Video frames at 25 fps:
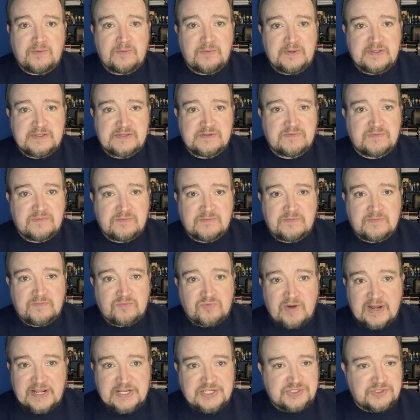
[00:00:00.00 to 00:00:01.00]
Is it
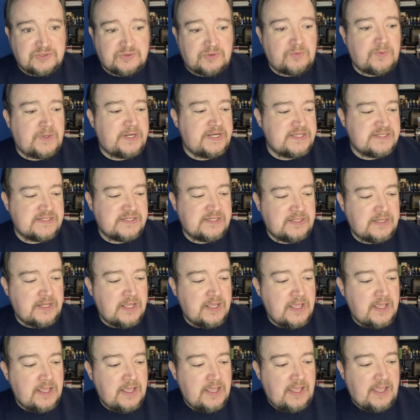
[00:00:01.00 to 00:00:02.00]
racial? What is it?
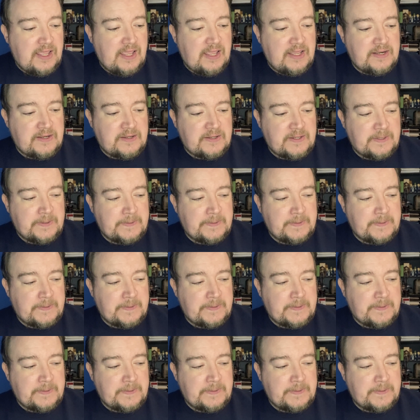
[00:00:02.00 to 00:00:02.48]
And